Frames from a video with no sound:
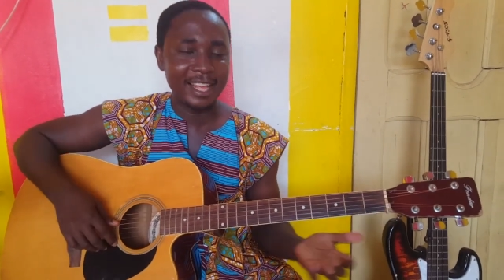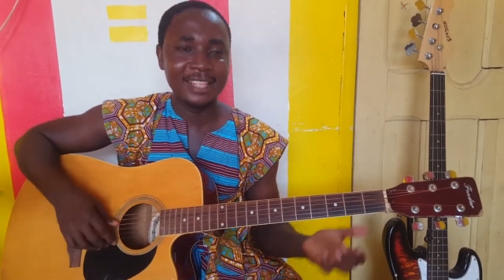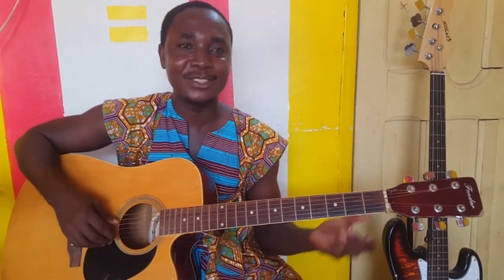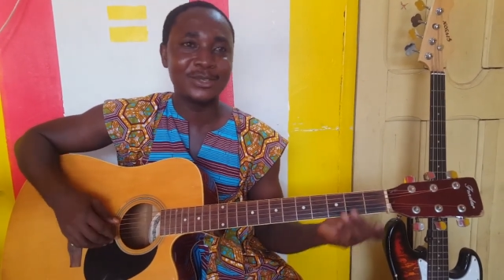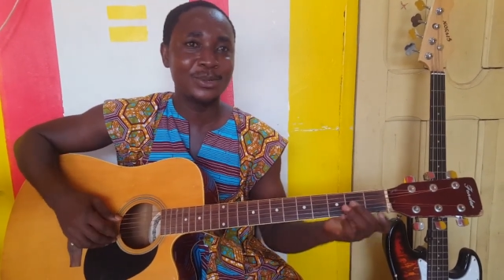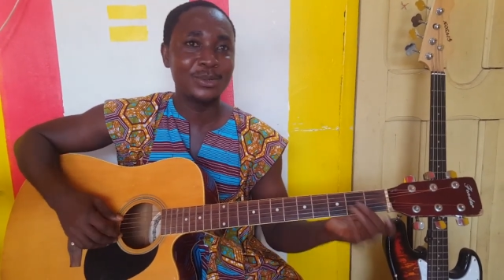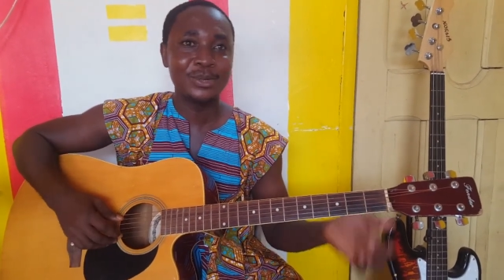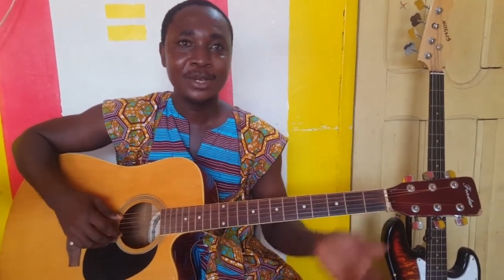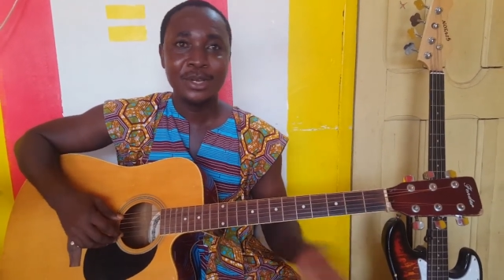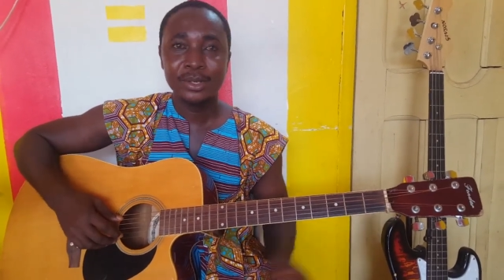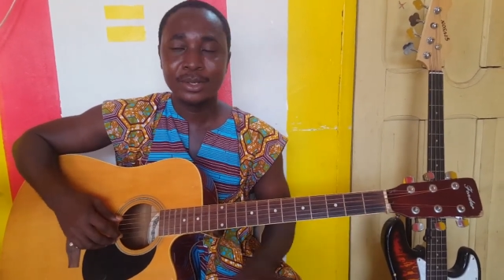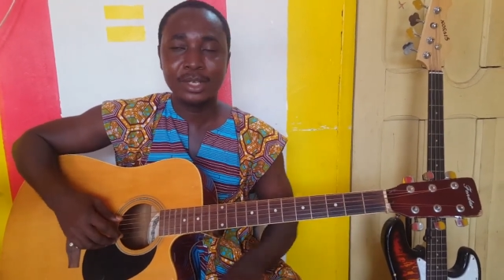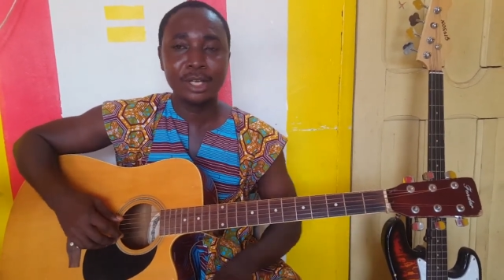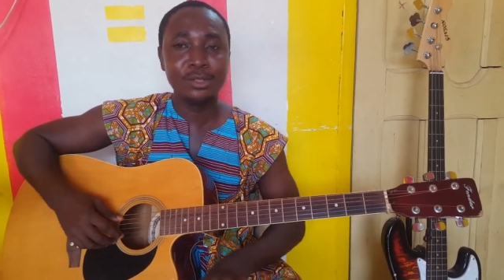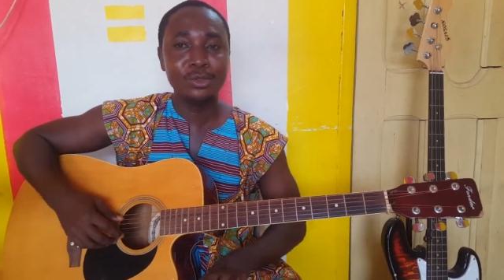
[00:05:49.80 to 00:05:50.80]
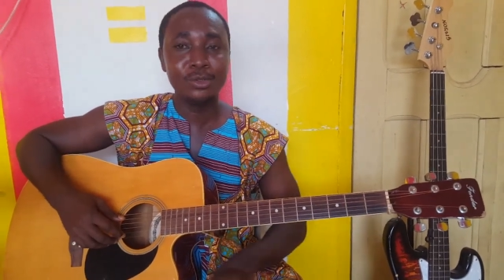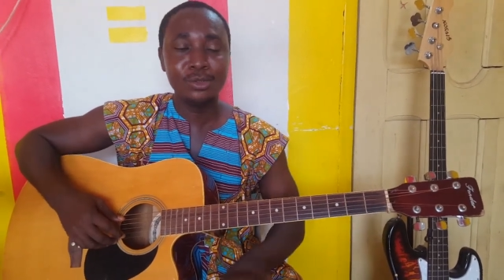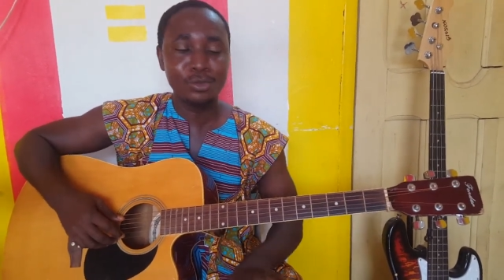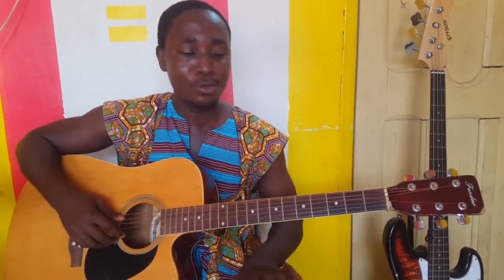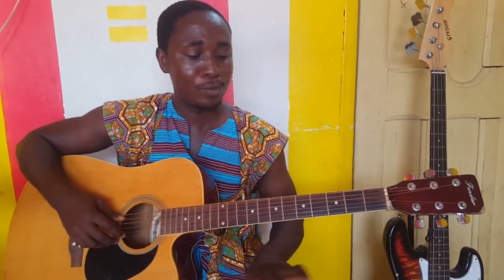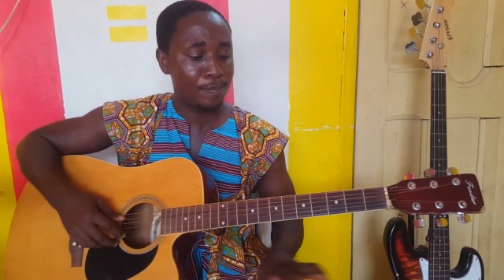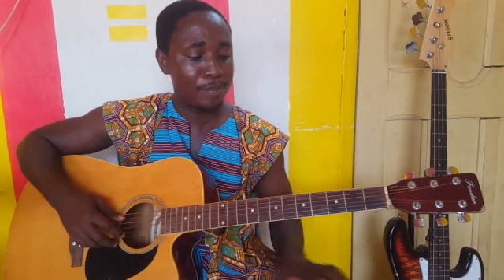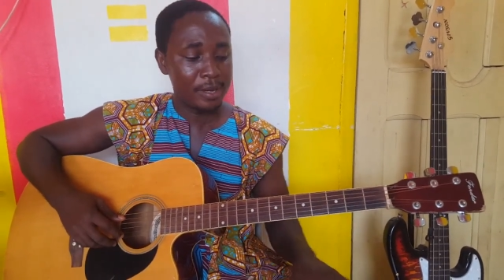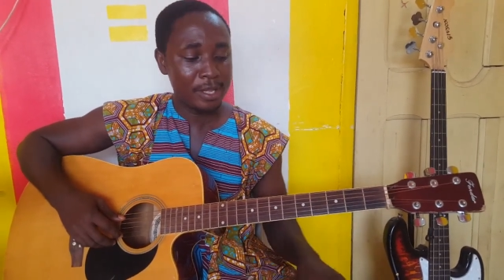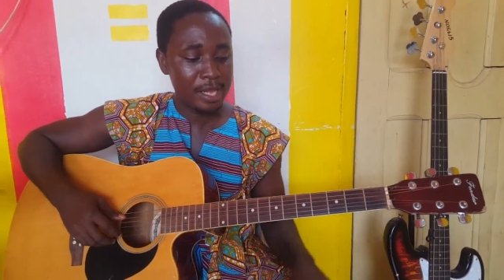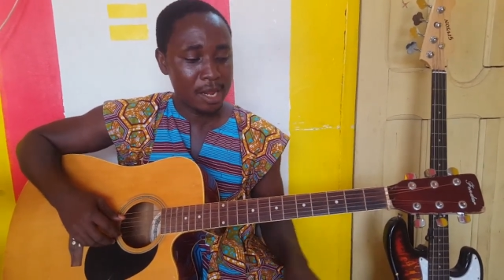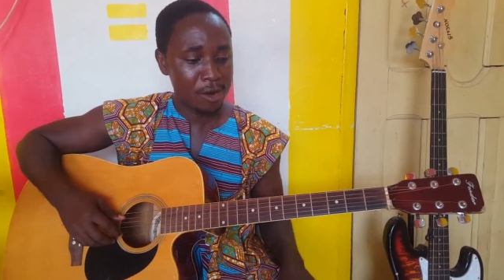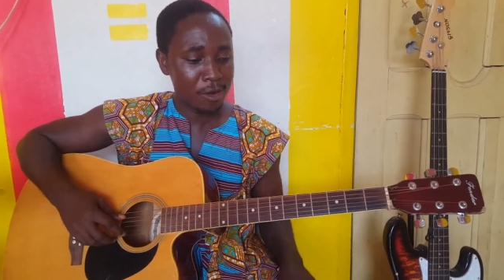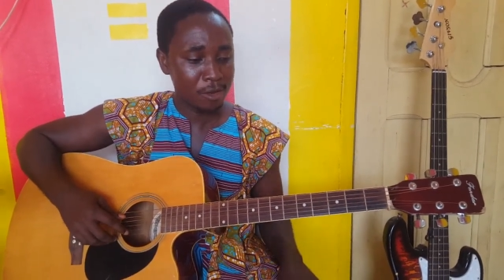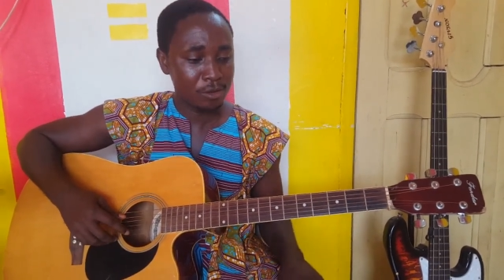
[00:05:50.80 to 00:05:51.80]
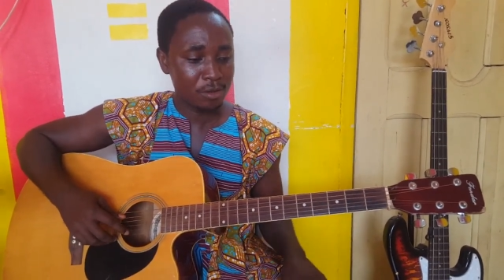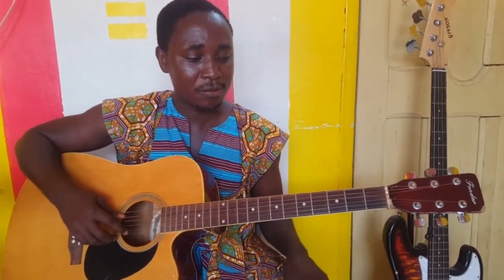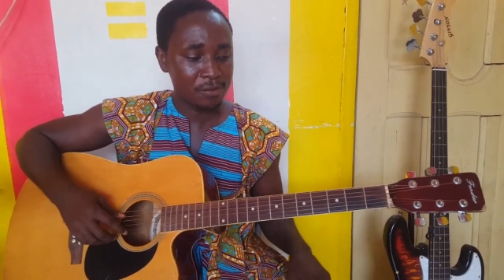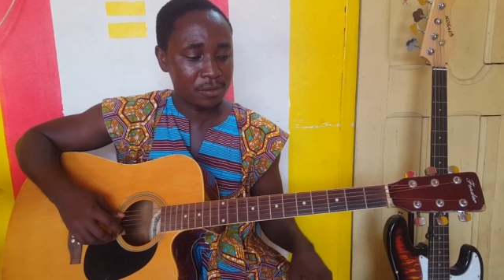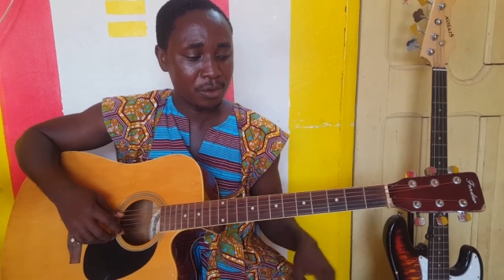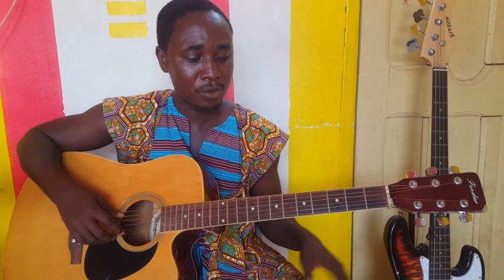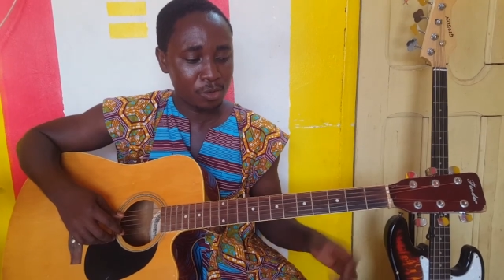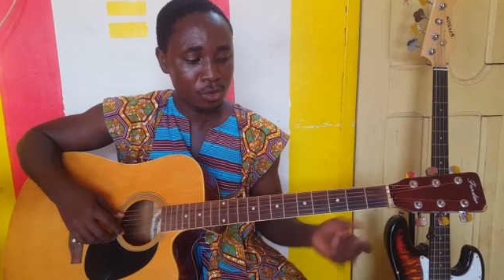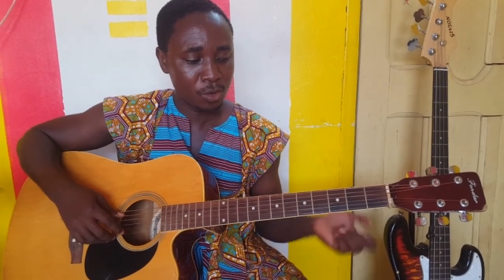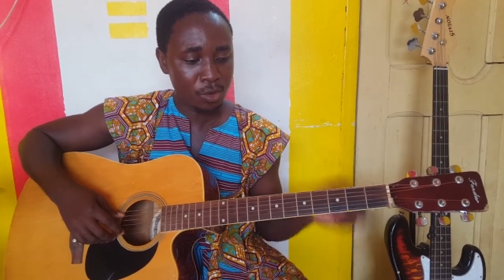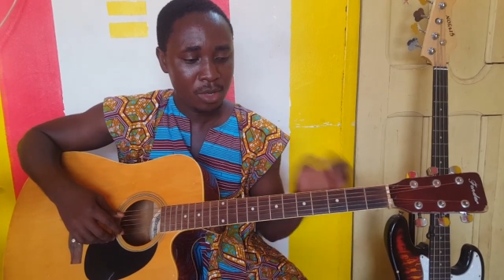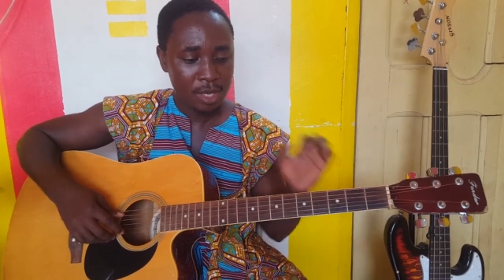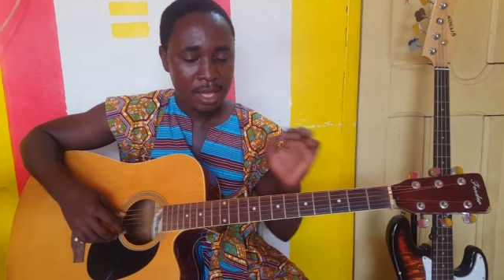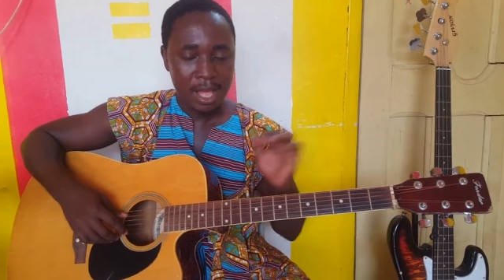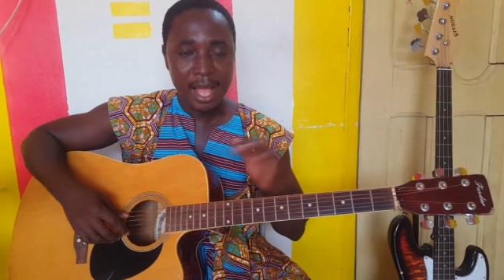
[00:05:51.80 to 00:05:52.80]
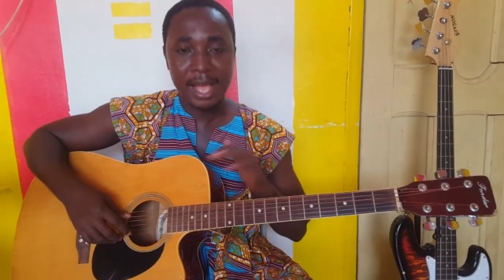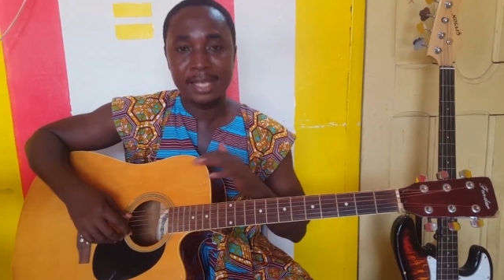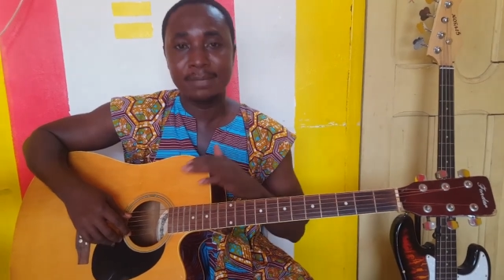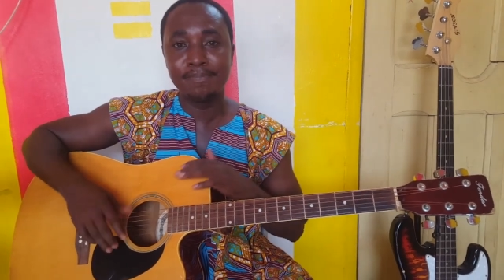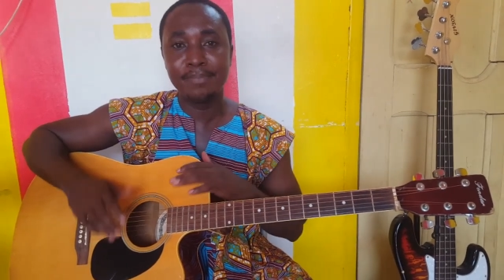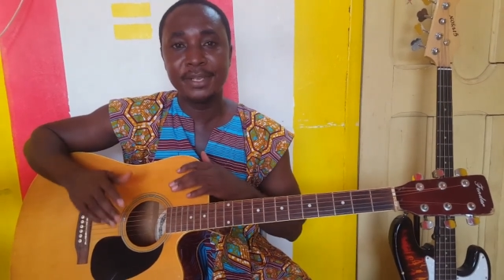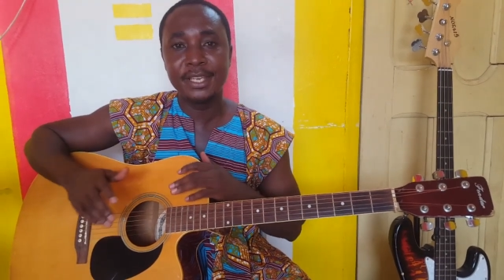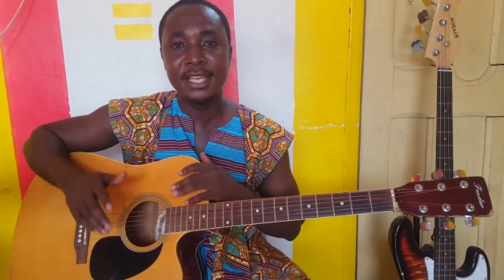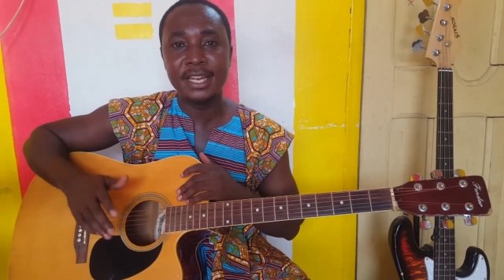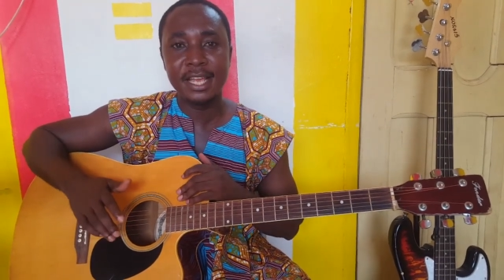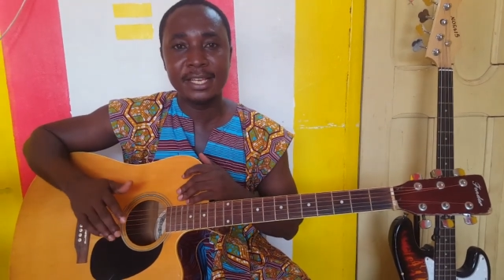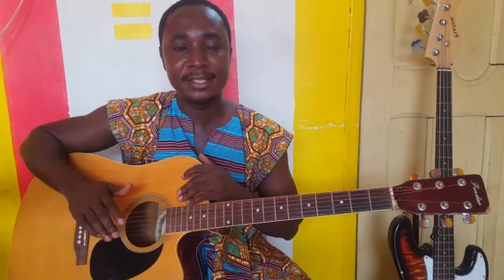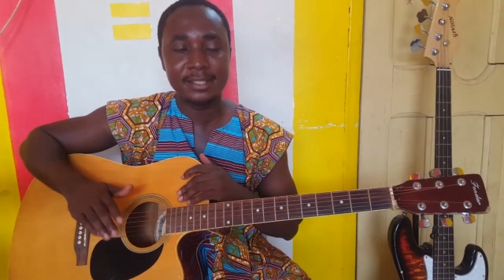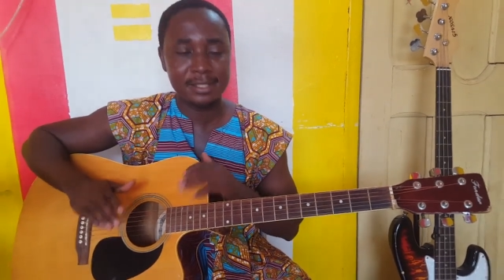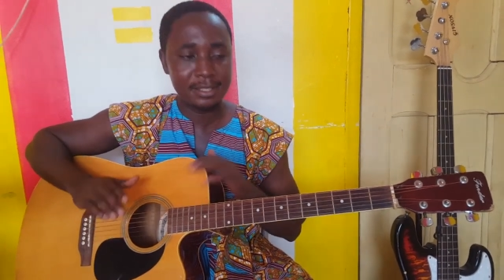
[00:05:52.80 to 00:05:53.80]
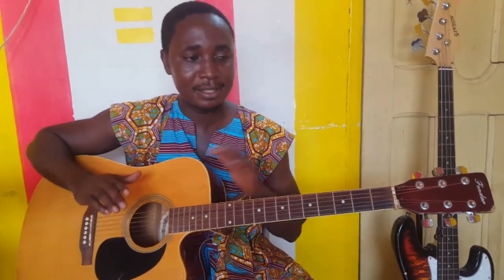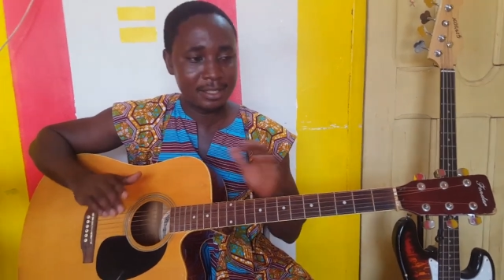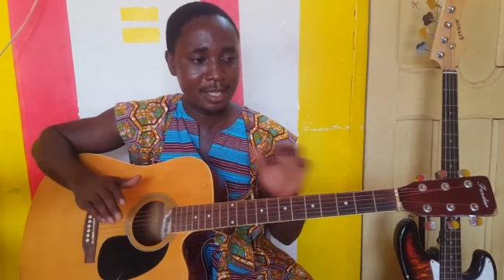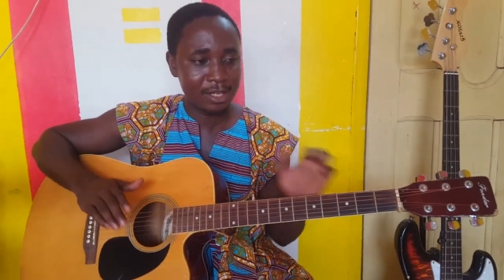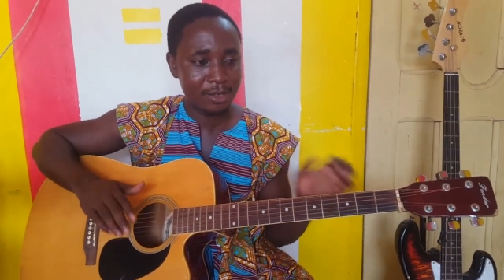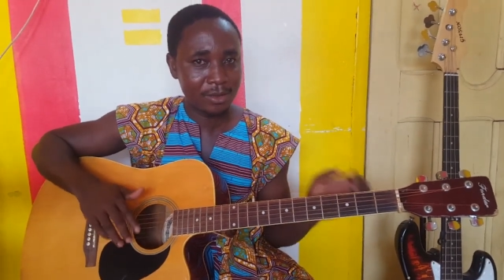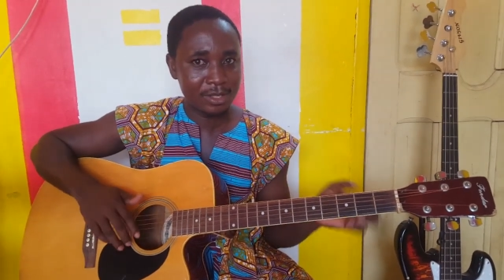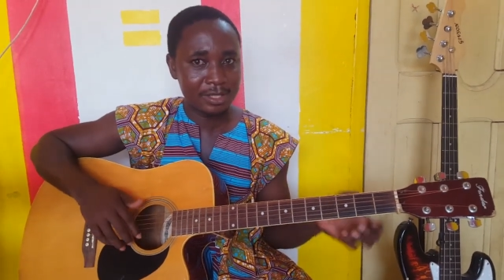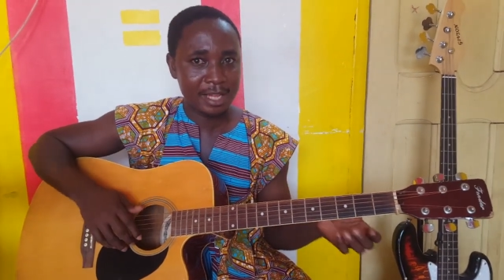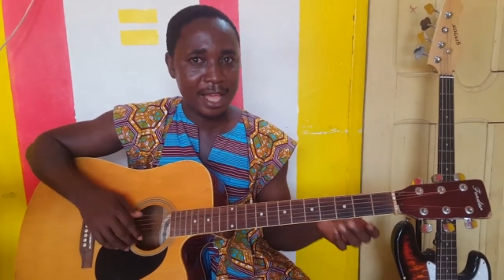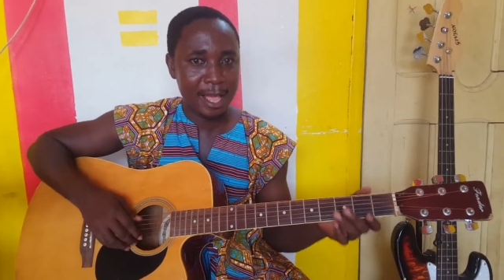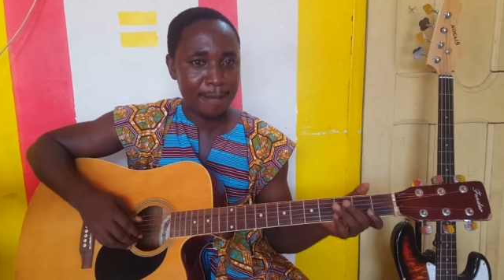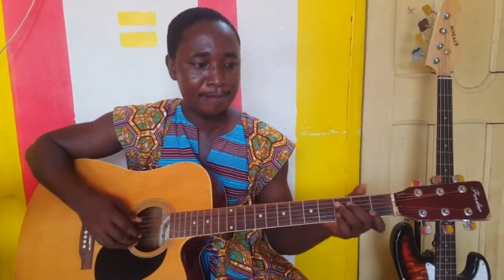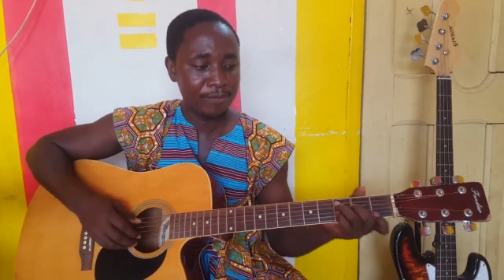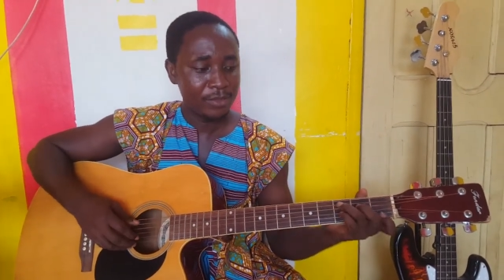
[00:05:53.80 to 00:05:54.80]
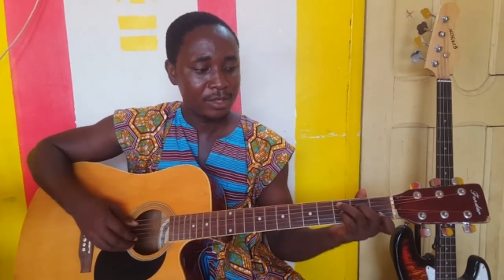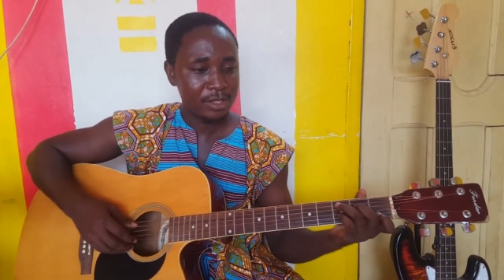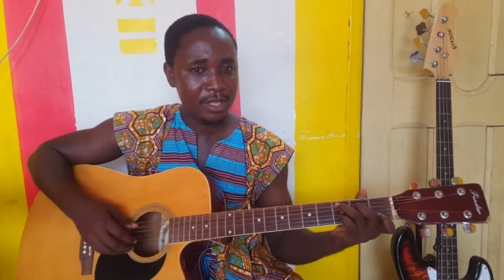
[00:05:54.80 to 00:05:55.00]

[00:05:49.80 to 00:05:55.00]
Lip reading: So you can use to play a lot of songs. So as beginners, take your time.